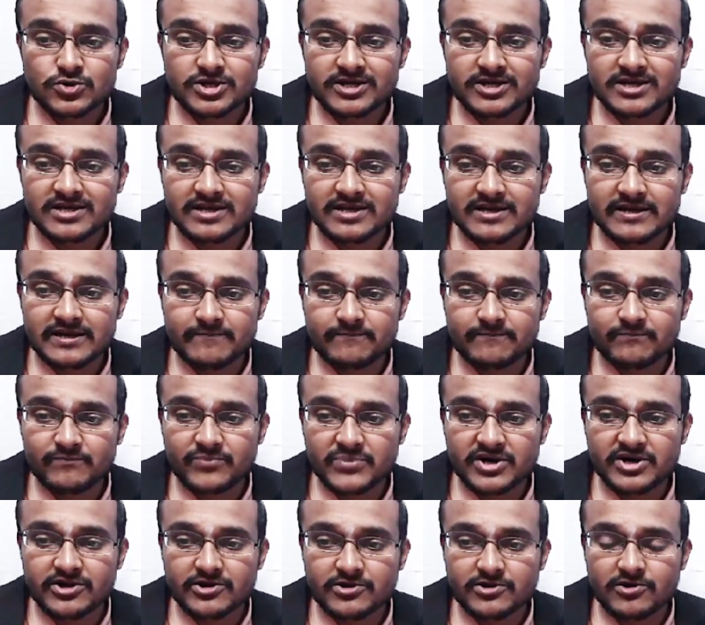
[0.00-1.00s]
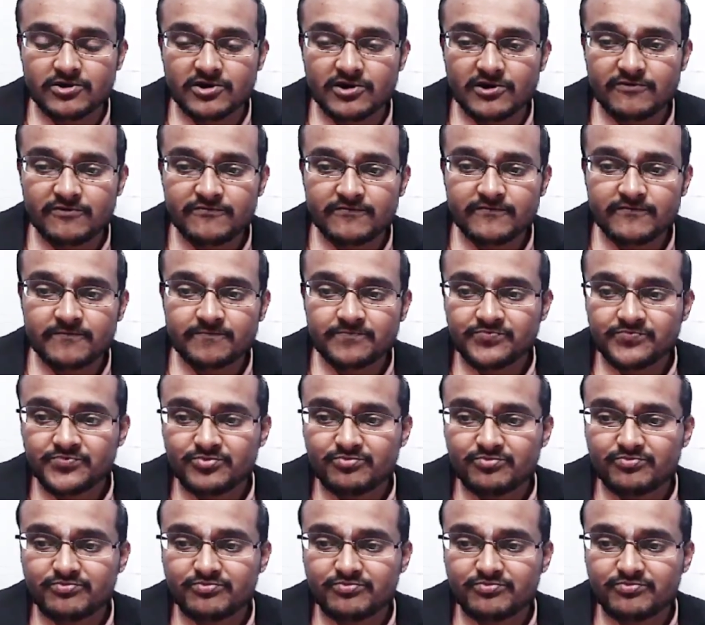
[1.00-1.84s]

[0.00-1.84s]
total number of